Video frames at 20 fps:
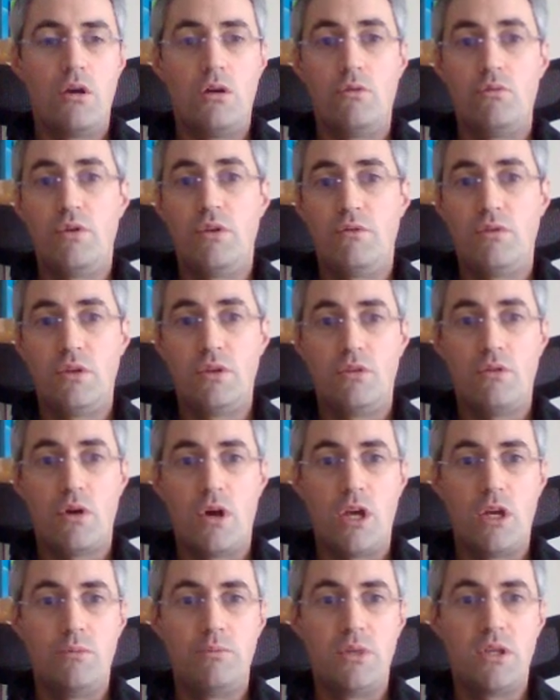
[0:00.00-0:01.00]
within your
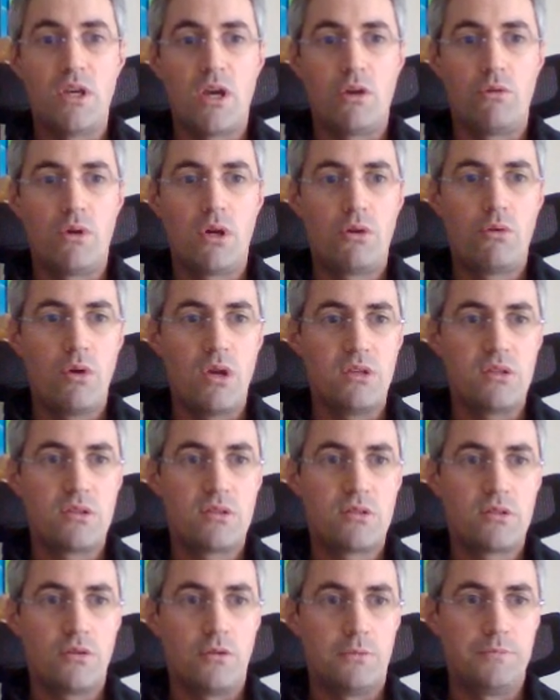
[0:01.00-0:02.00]
API
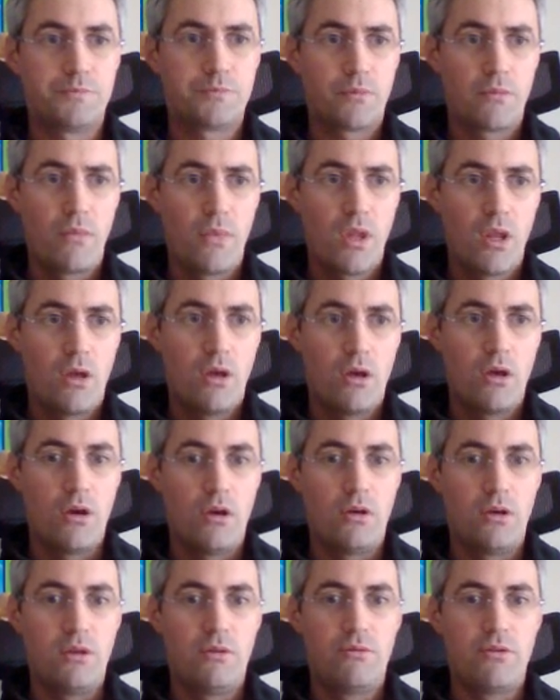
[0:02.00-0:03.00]
request. So
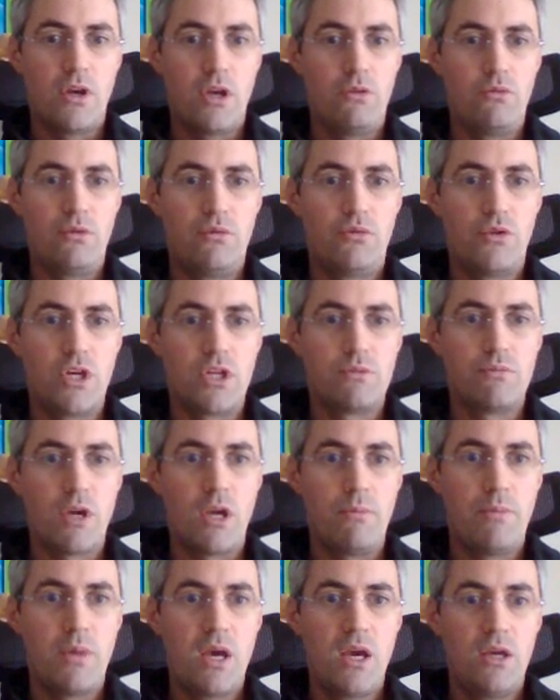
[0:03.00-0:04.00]
if I refresh
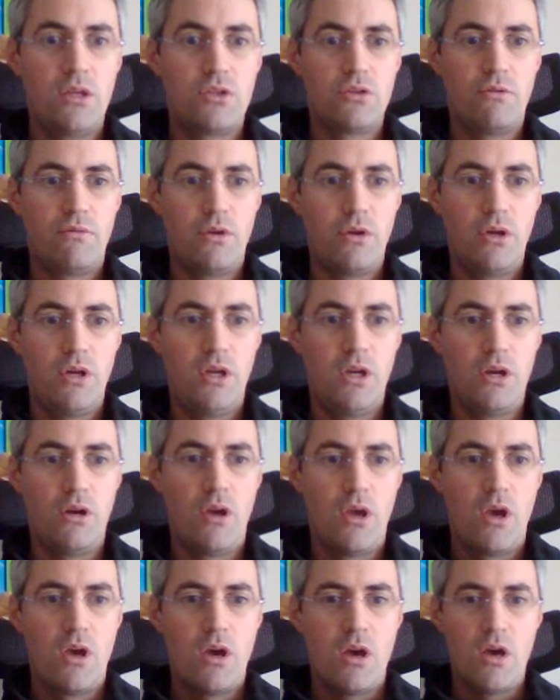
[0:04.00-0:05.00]
my page over here,
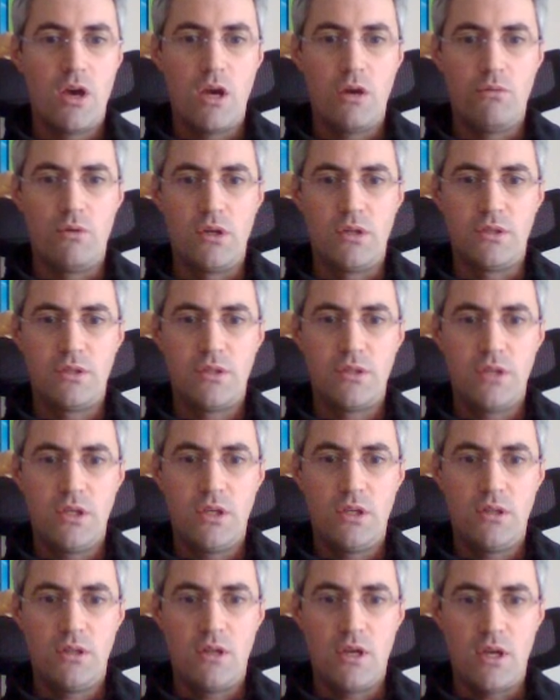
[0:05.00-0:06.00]
I will
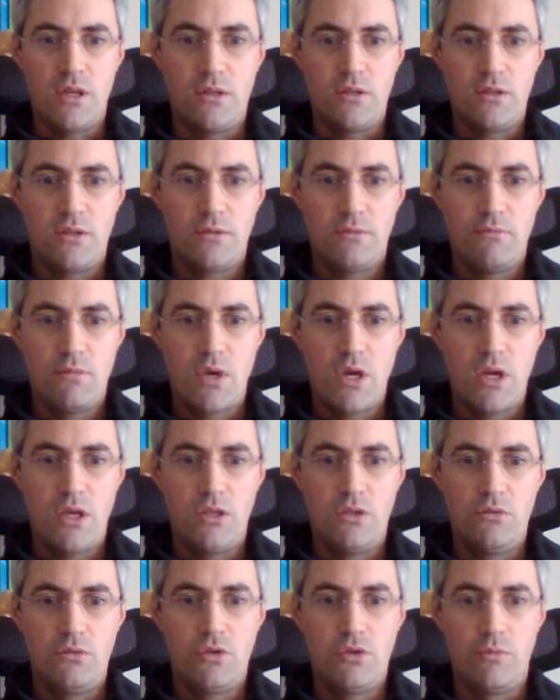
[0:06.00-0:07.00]
see that my
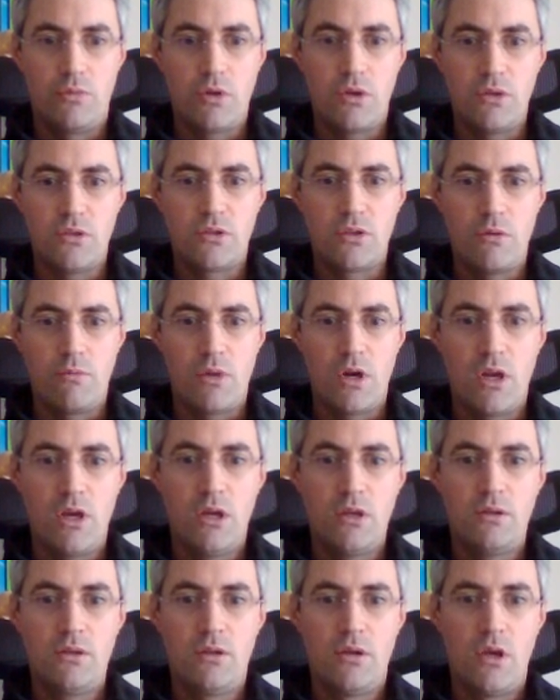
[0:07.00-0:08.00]
YouTube custom
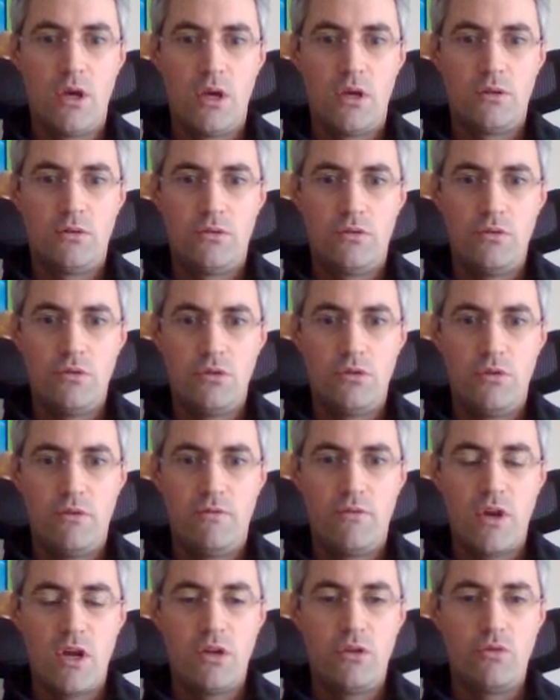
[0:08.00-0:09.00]
alert took the
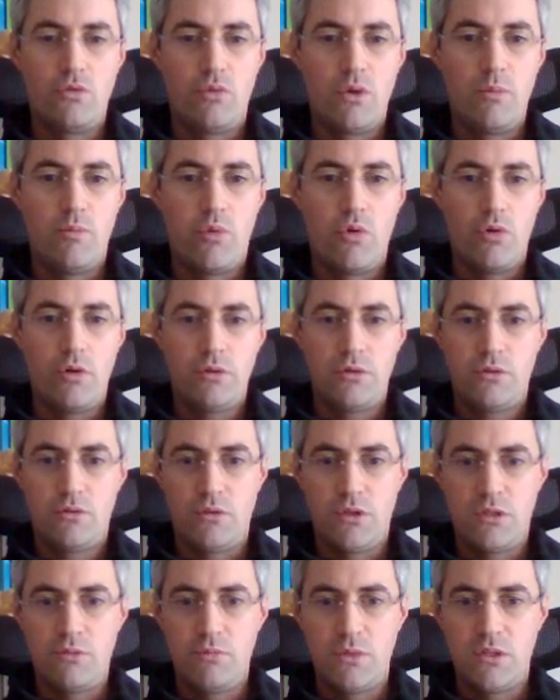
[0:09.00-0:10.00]
value report. So
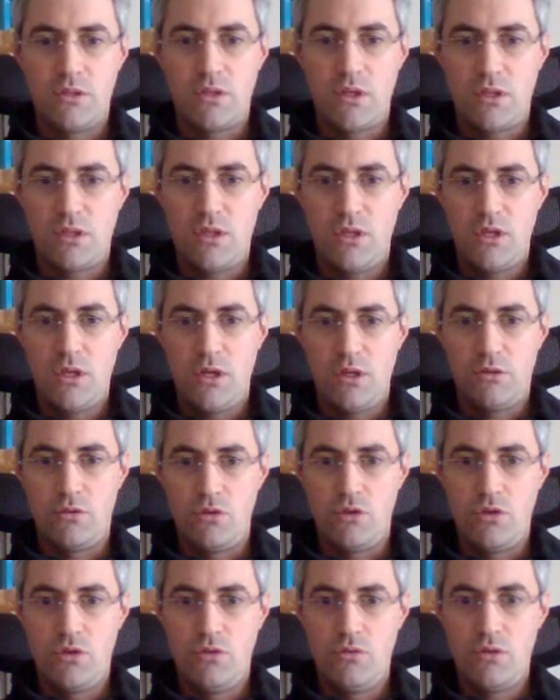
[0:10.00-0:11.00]
it means that here
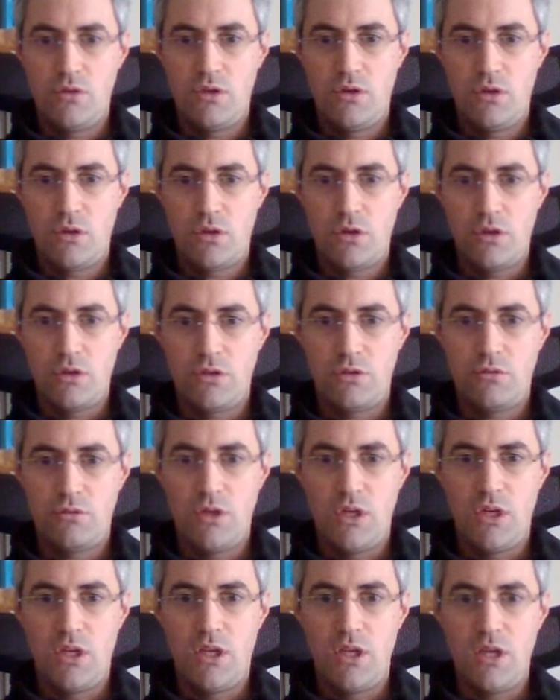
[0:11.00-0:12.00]
the user
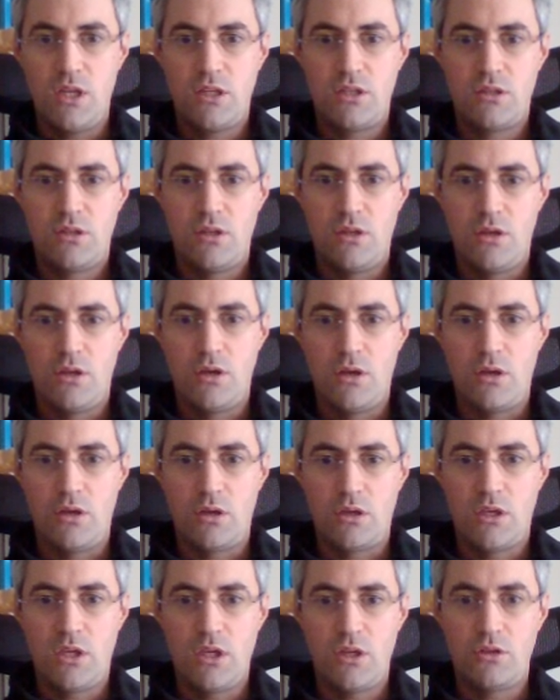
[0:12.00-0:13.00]
country get
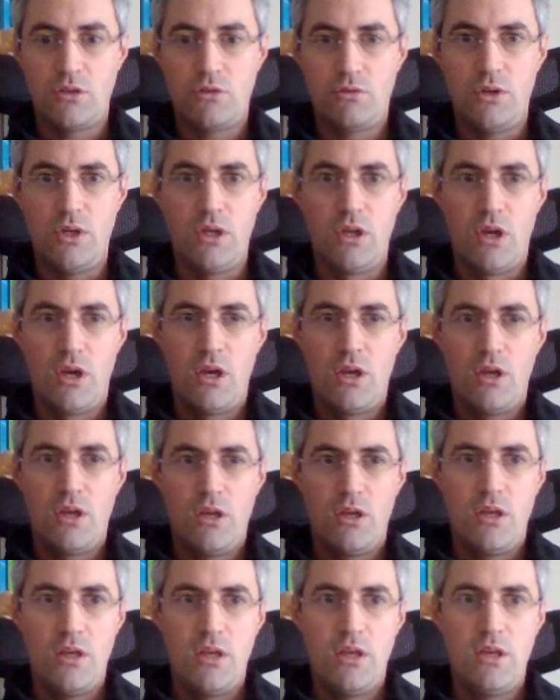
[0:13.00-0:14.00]
country
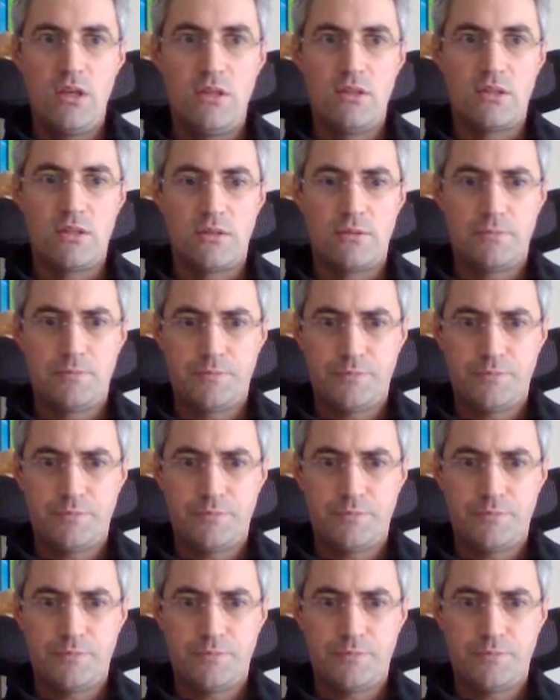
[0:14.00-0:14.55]
is